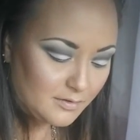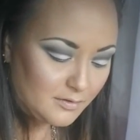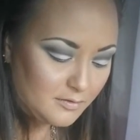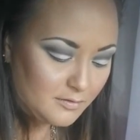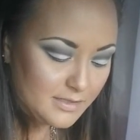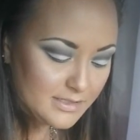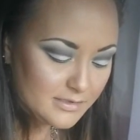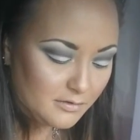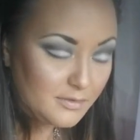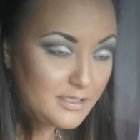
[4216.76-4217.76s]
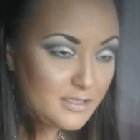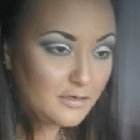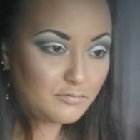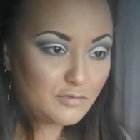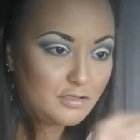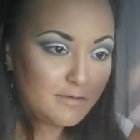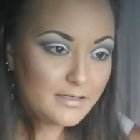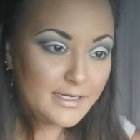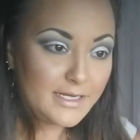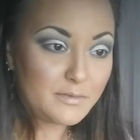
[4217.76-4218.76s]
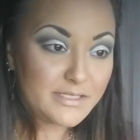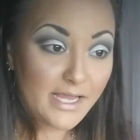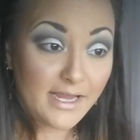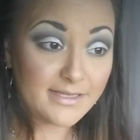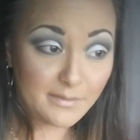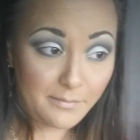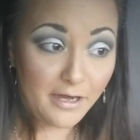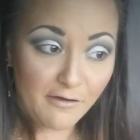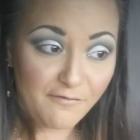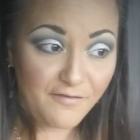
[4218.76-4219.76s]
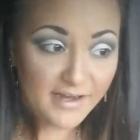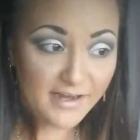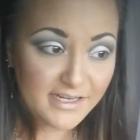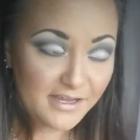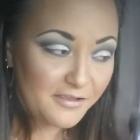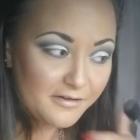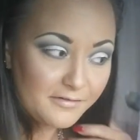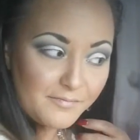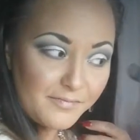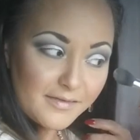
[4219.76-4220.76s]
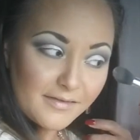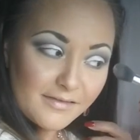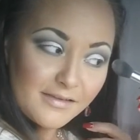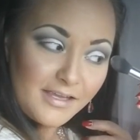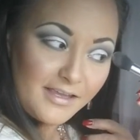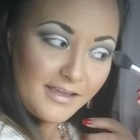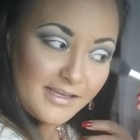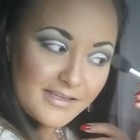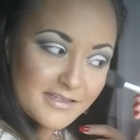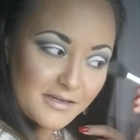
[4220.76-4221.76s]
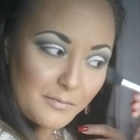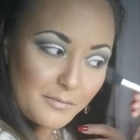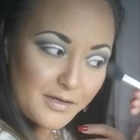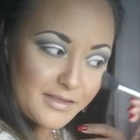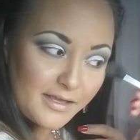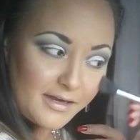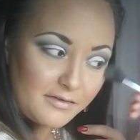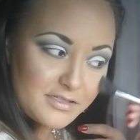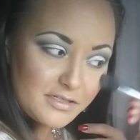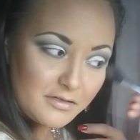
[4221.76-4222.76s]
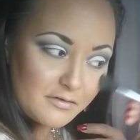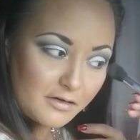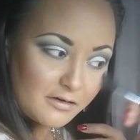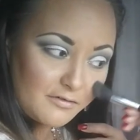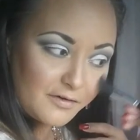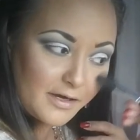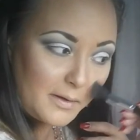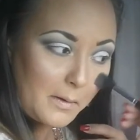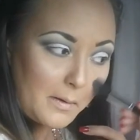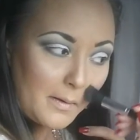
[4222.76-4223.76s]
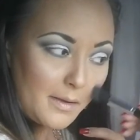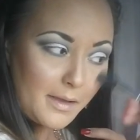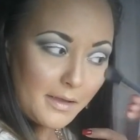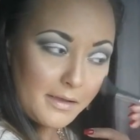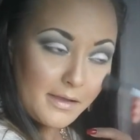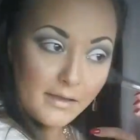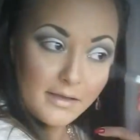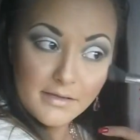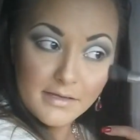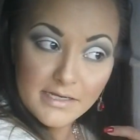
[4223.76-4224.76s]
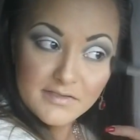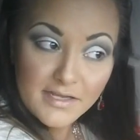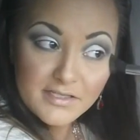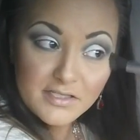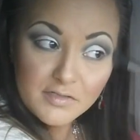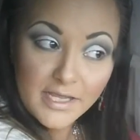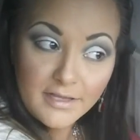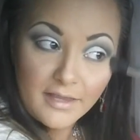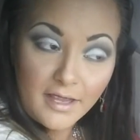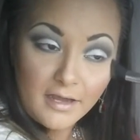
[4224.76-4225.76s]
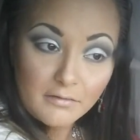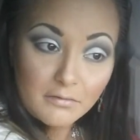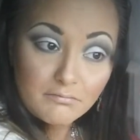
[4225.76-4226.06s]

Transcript: Oh, he's on. He was like, as a matter of fact, Heather, he's gonna point that out to you, girlfriend. He's like, so take that.